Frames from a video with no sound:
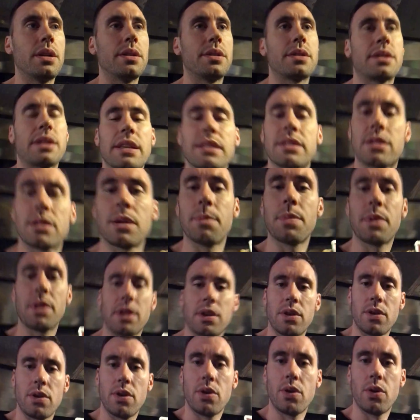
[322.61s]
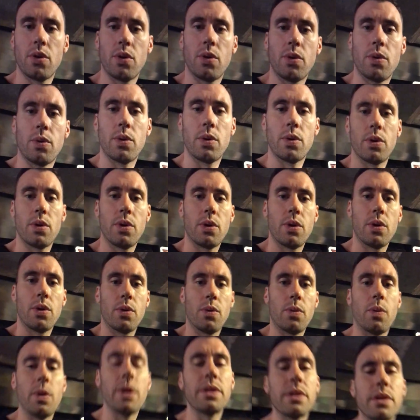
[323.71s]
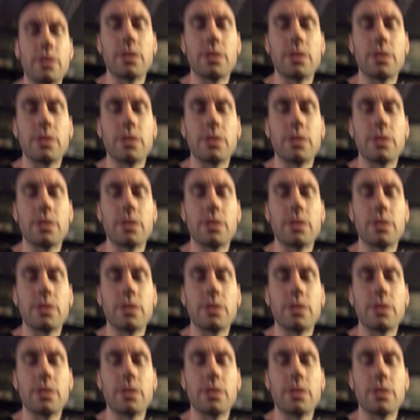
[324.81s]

to get something new when